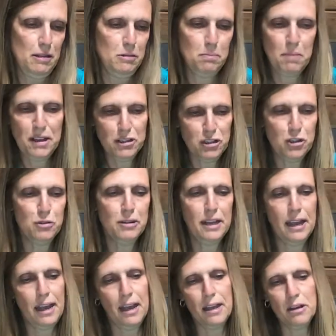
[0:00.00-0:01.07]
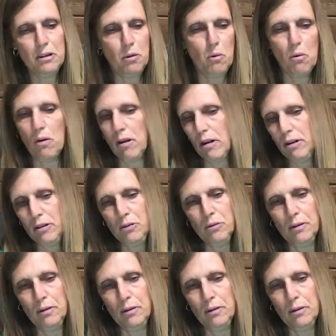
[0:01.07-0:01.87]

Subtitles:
best you can, or you